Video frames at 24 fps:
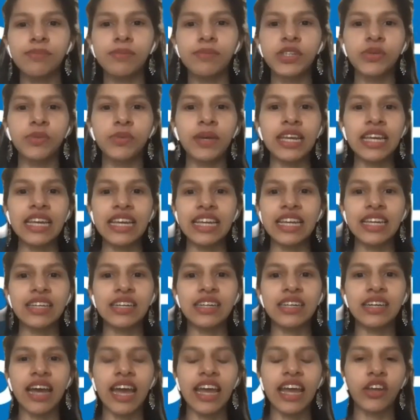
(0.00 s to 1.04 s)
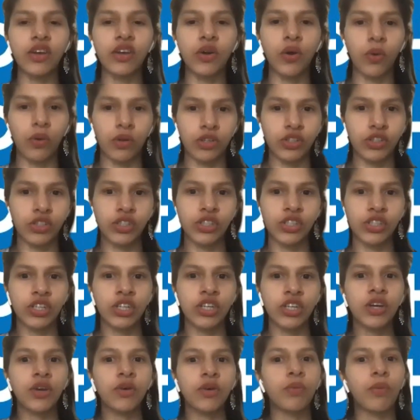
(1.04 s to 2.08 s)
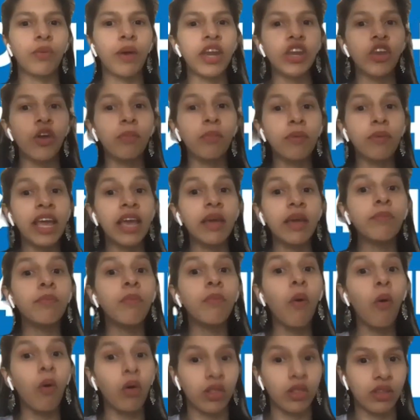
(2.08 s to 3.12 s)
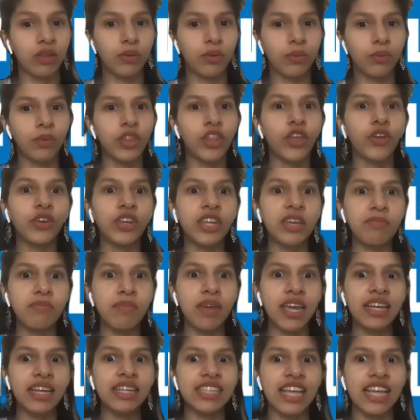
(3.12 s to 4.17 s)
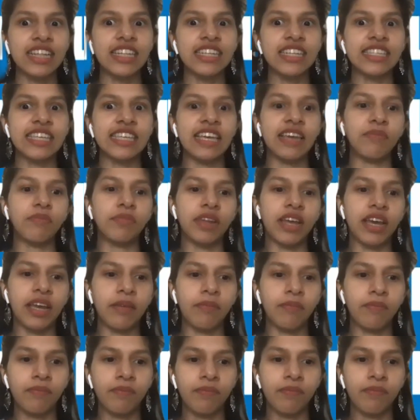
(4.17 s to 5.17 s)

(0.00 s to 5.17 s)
between leader and coach when you're playing both with your teammates at the same time?